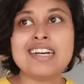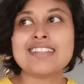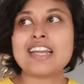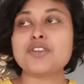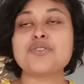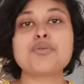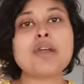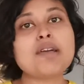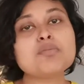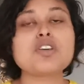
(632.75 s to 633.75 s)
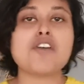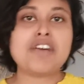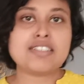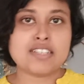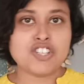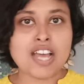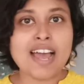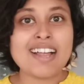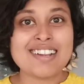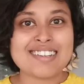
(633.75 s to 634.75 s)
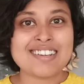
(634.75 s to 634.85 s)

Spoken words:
that you dreamt of as a child,